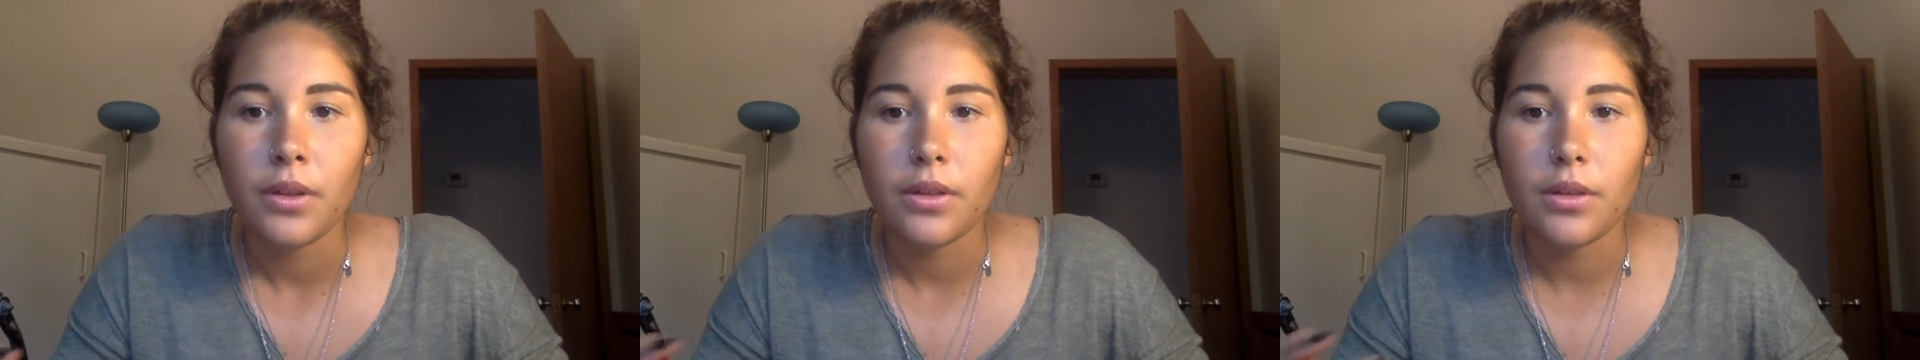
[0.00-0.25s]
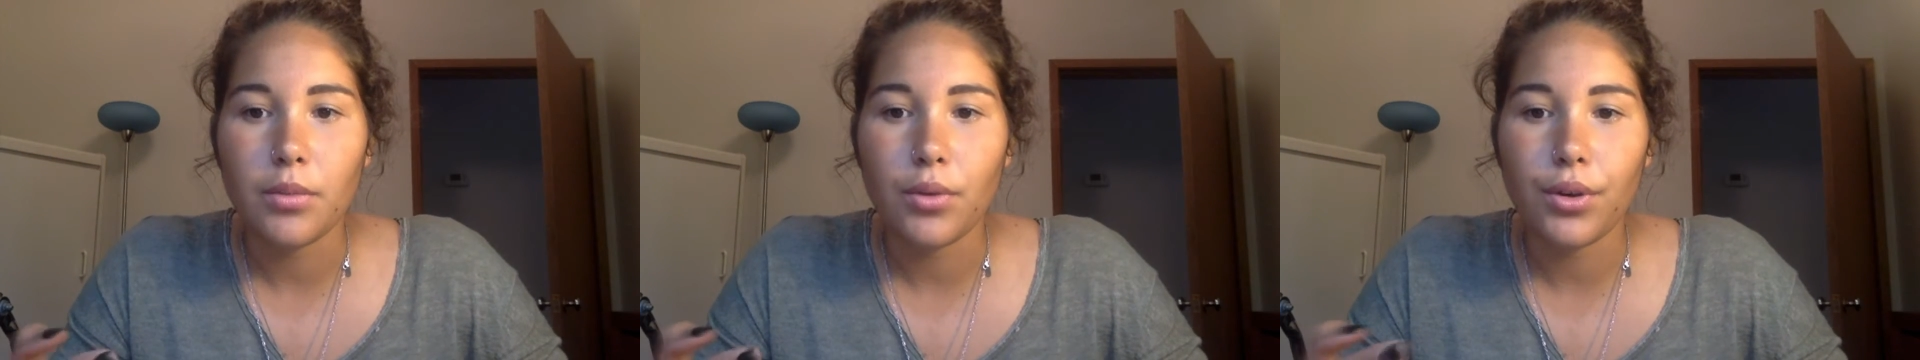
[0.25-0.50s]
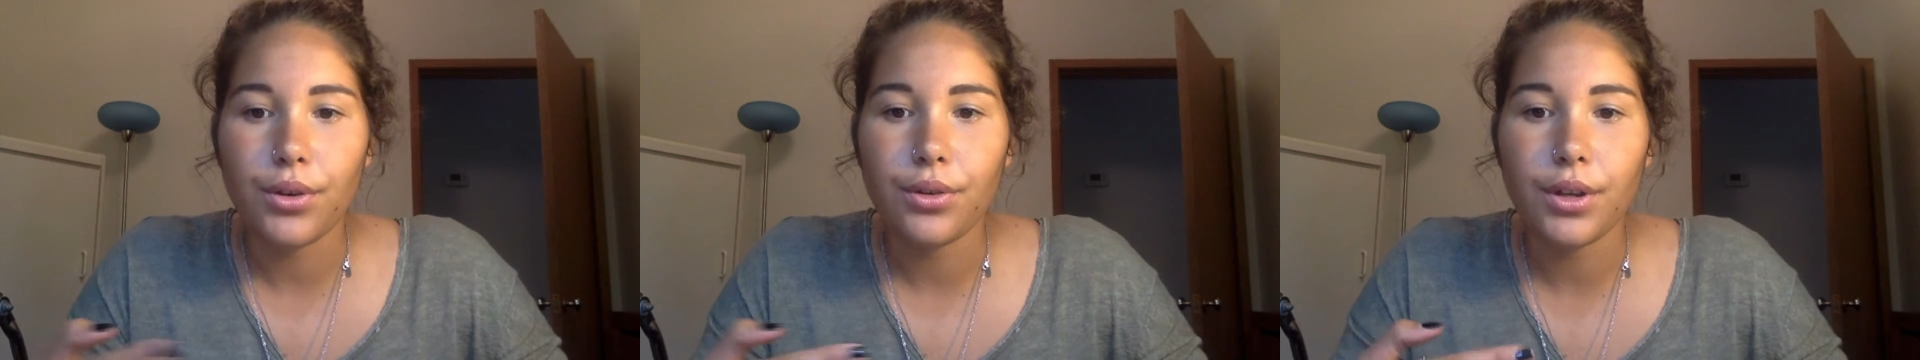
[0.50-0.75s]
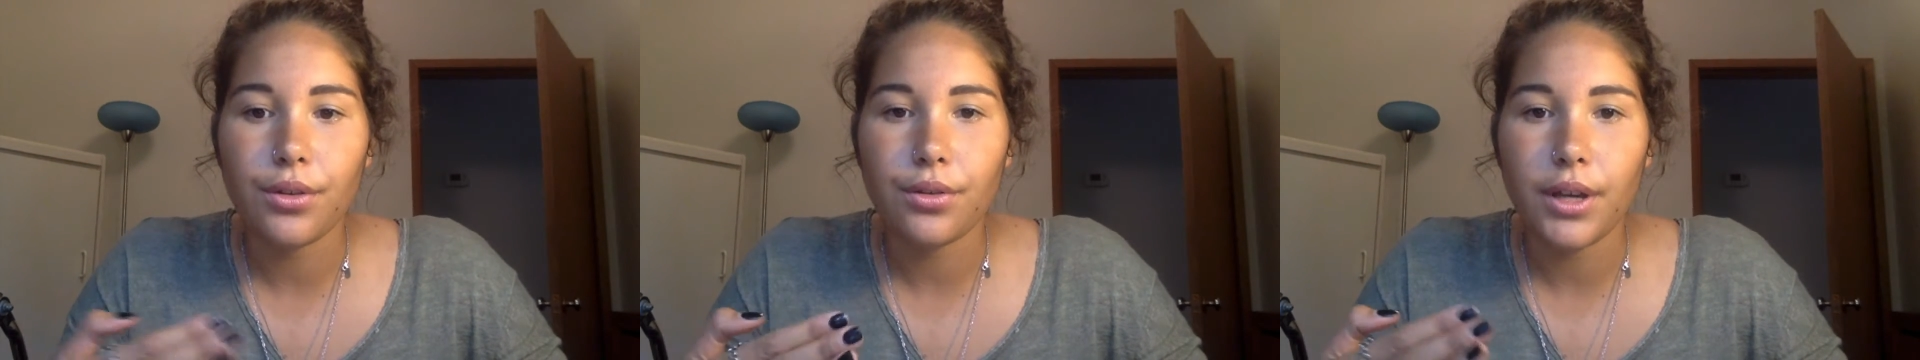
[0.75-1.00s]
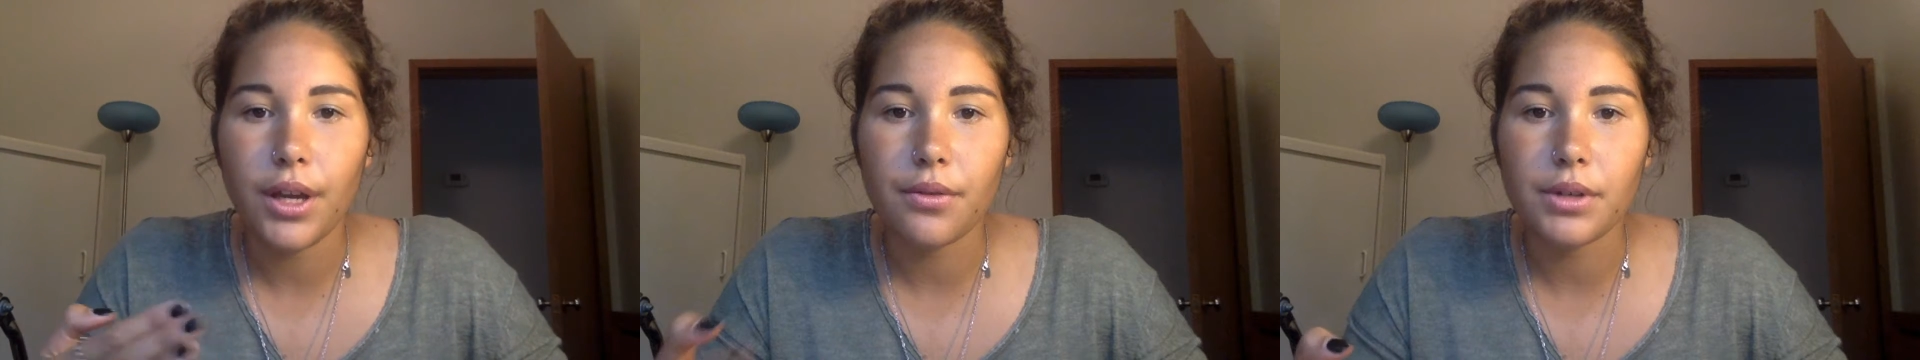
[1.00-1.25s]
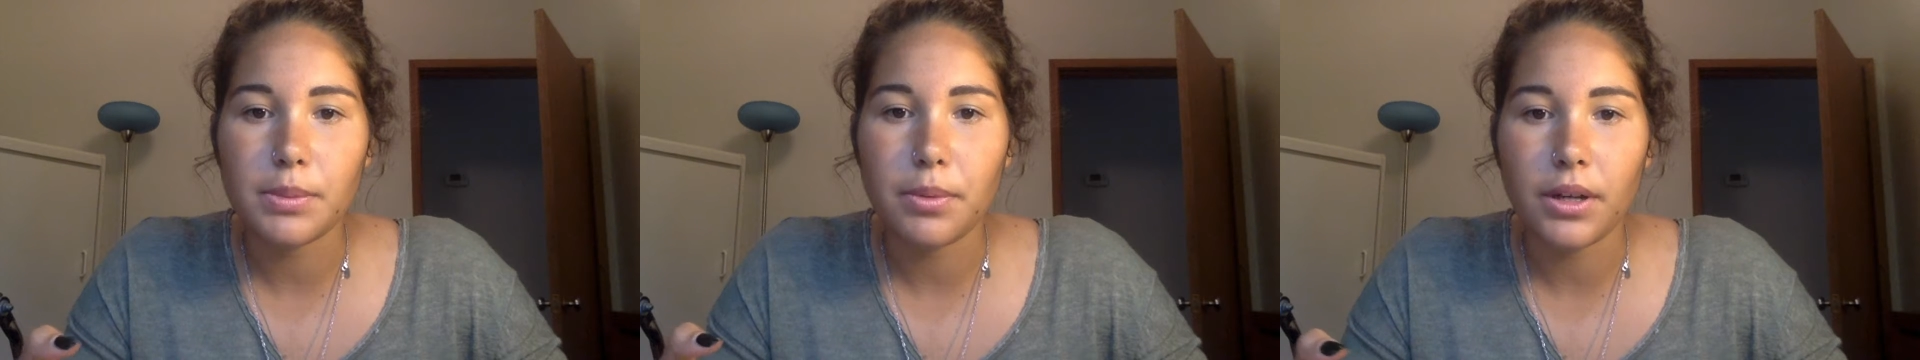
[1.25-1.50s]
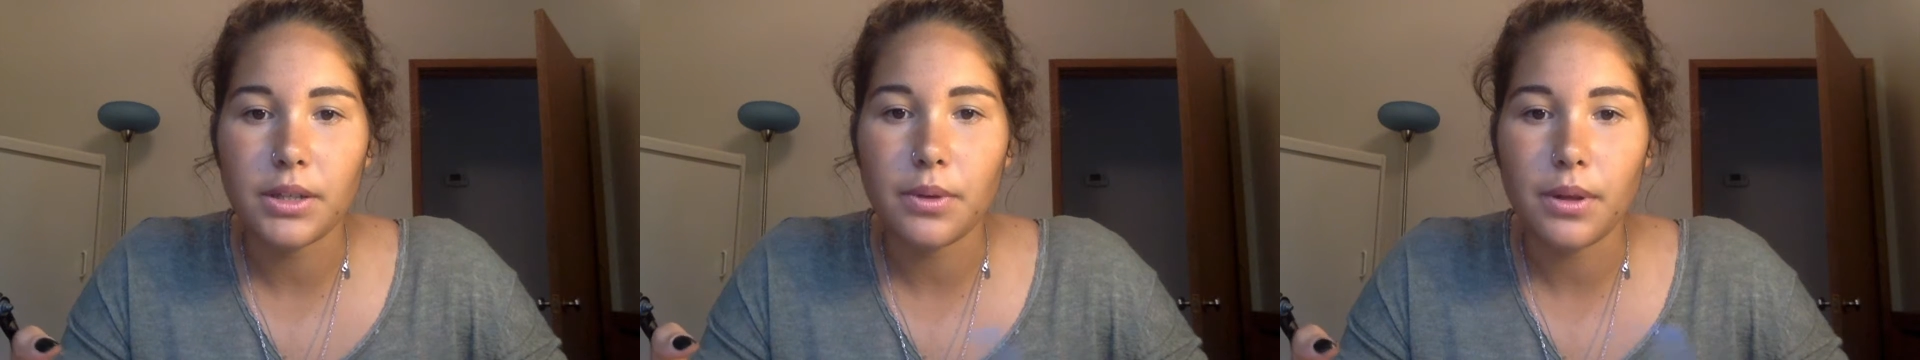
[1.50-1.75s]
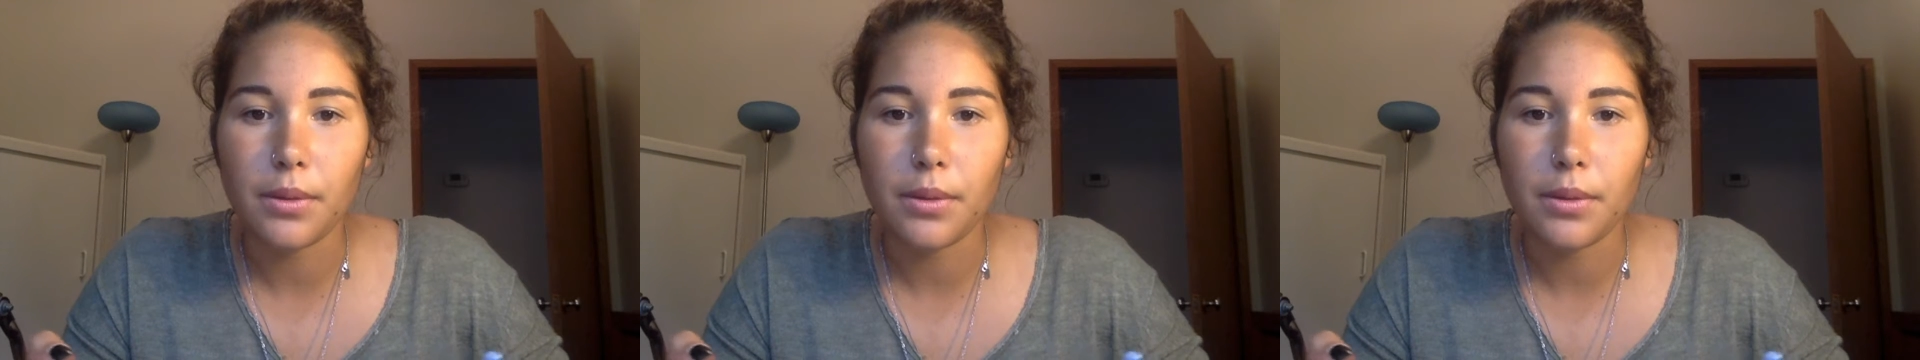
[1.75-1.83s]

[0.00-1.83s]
the more you can create a response with a